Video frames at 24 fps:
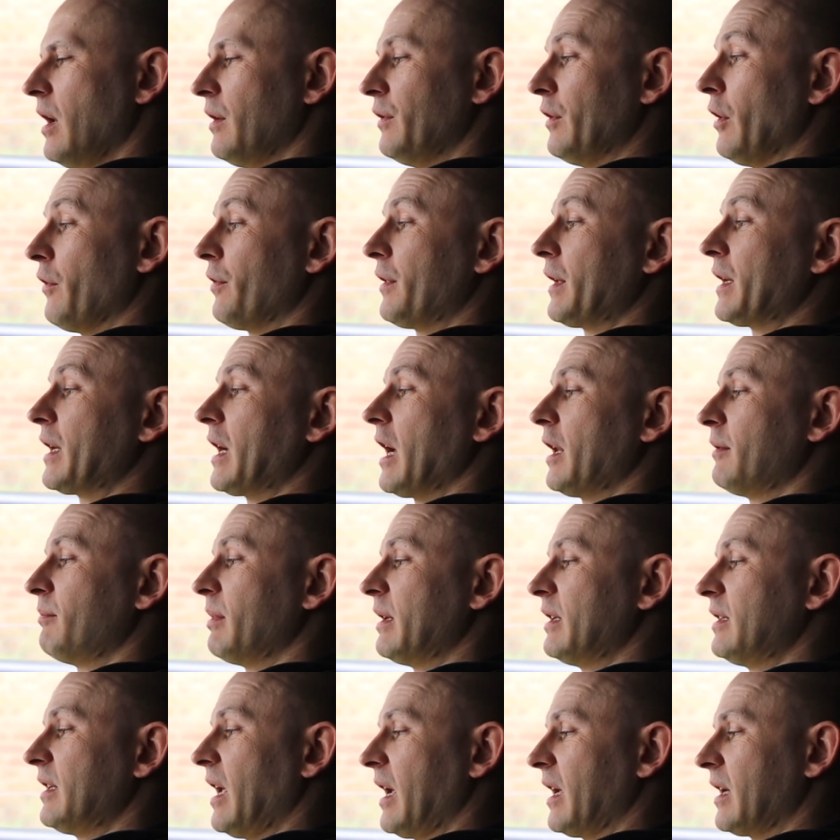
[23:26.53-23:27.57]
Nothing had
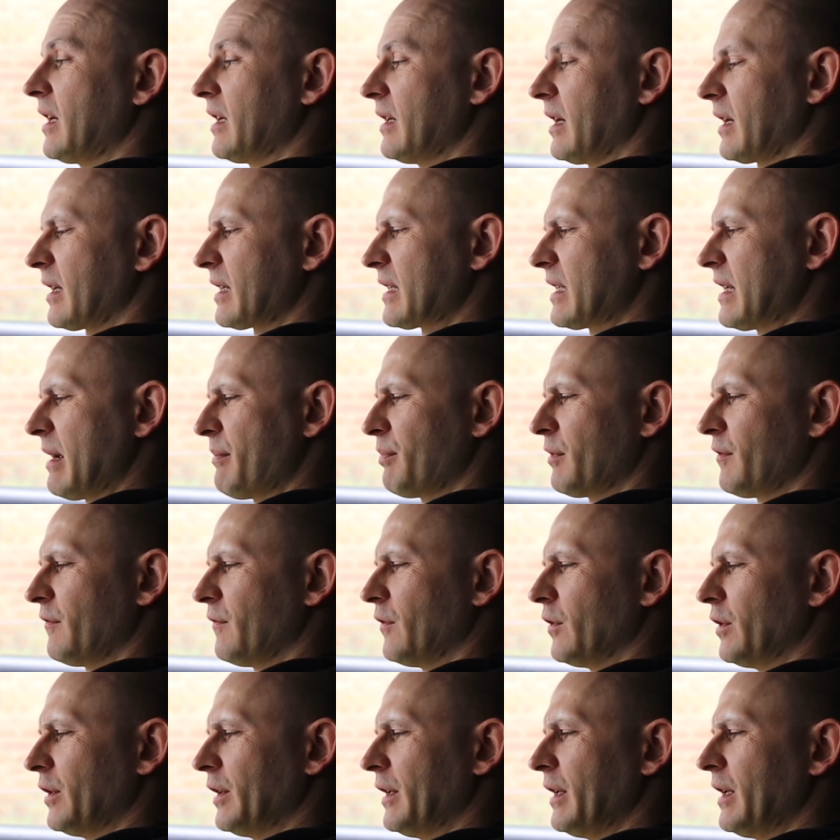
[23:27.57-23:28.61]
been taken except
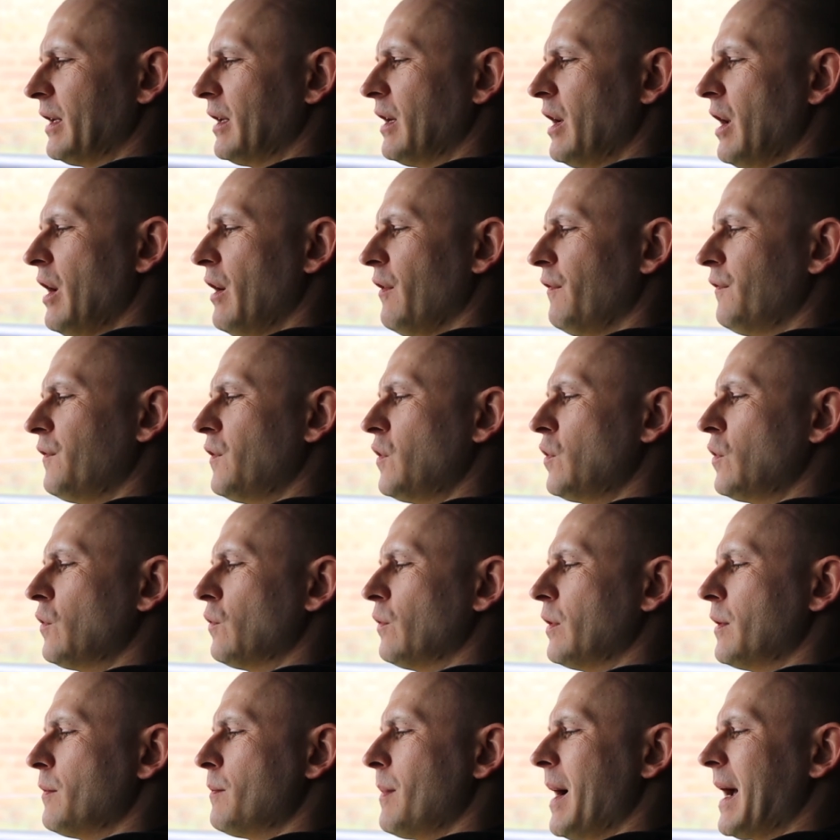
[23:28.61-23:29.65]
for the few
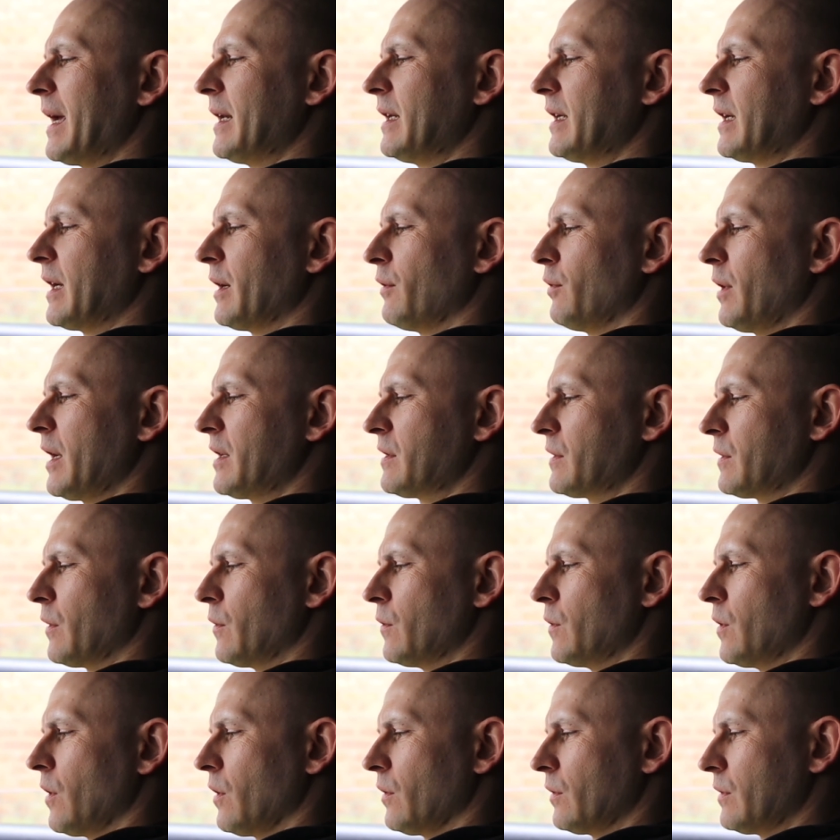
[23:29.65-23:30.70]
remaining
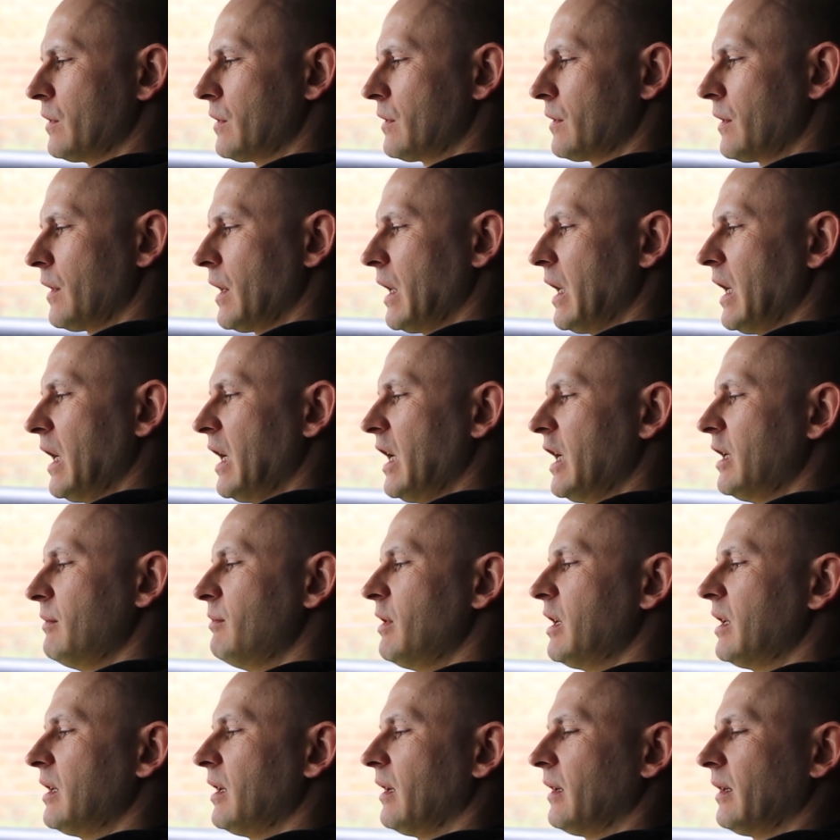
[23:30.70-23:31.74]
arrestor rods.
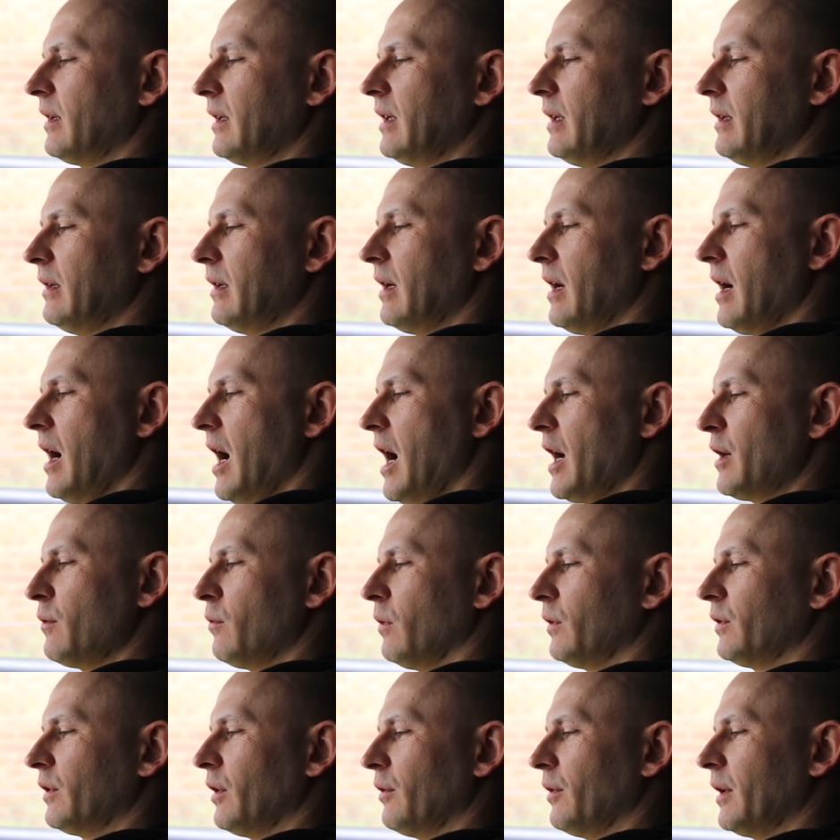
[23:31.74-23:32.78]
Immediately, I
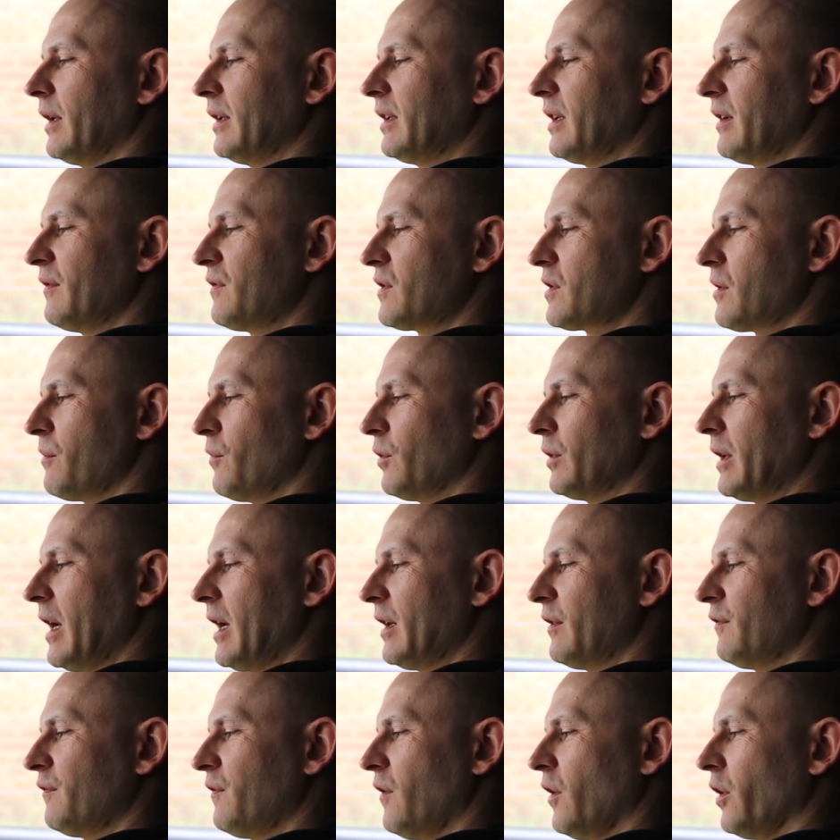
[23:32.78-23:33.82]
wondered if someone
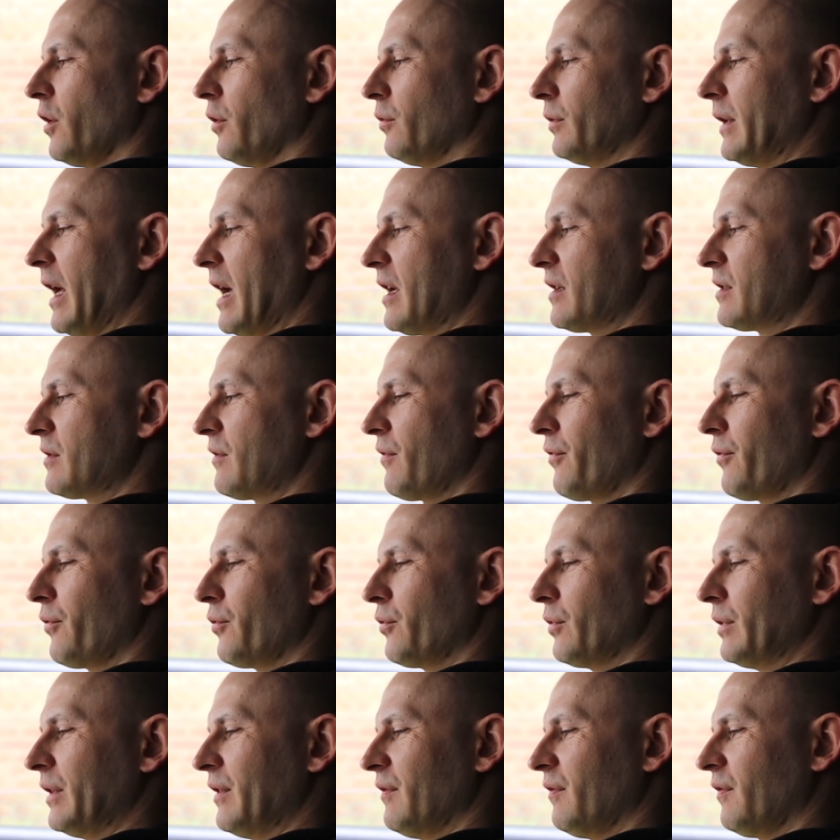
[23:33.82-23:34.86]
had followed us
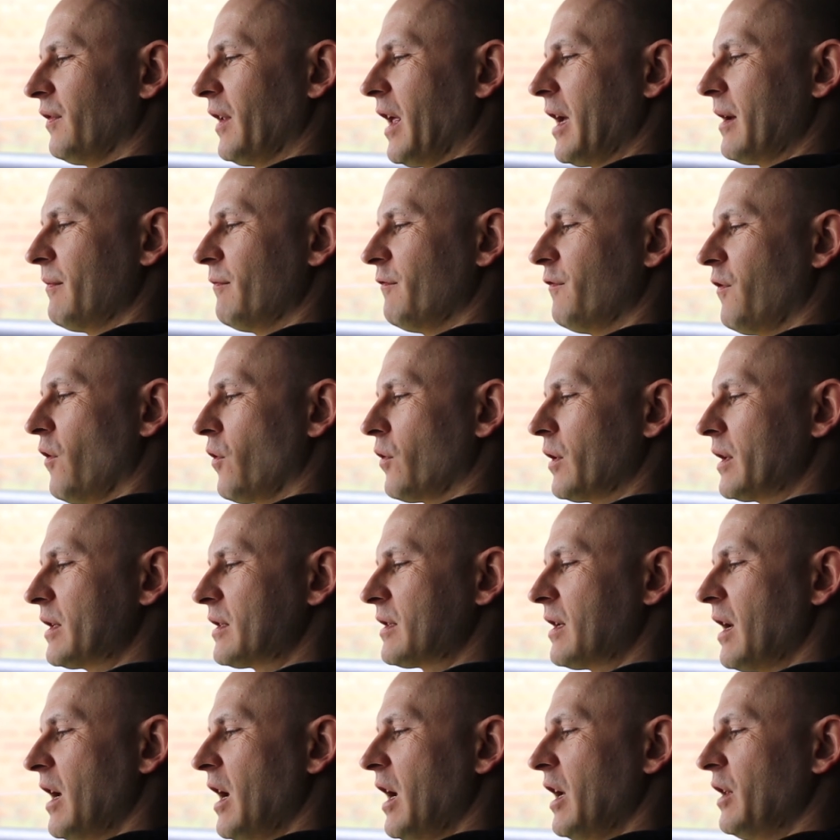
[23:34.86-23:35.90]
through the flame
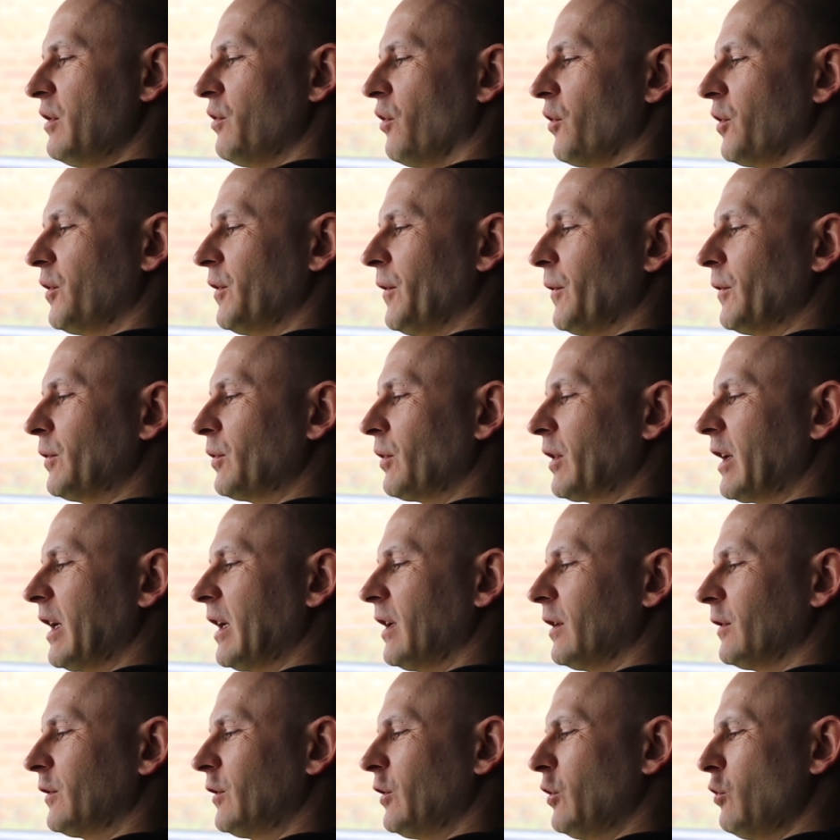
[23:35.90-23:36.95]
forest in order to
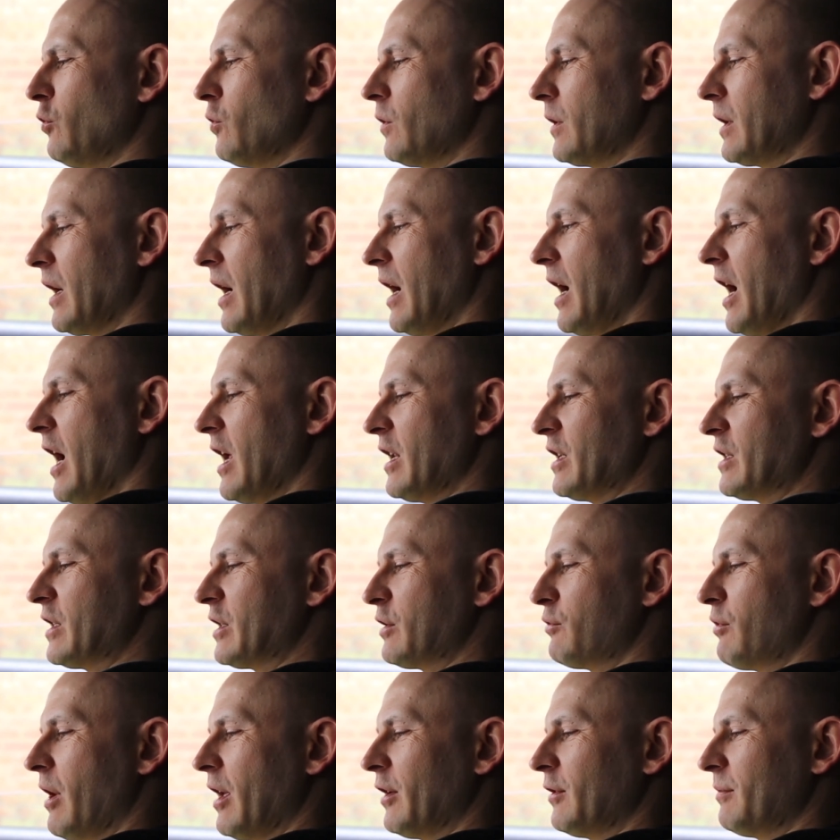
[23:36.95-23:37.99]
kill Tuk and
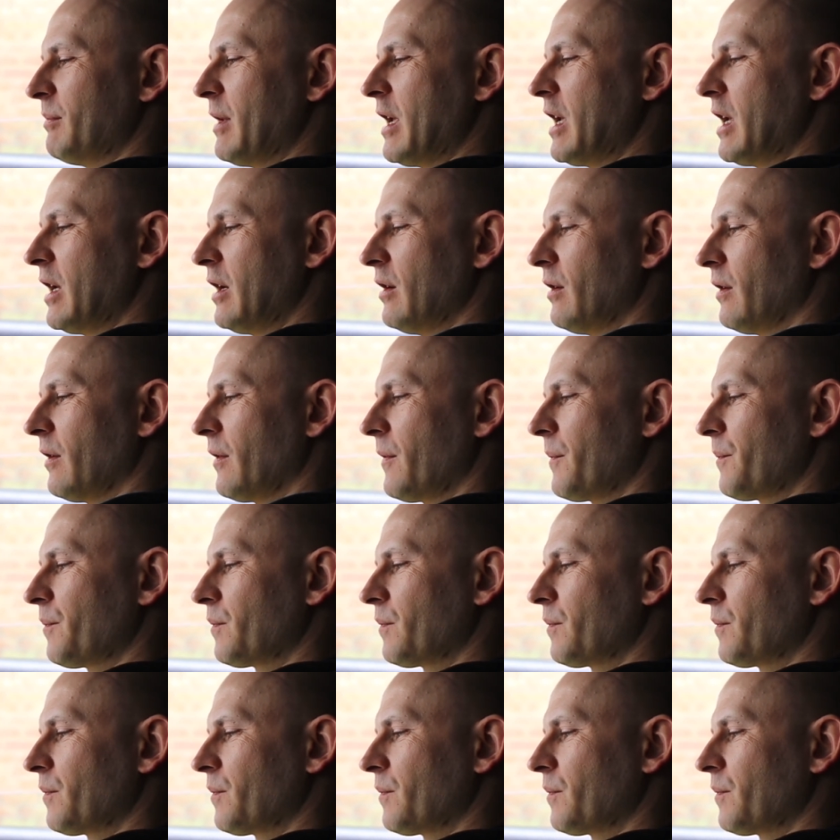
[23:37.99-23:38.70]
strand me here.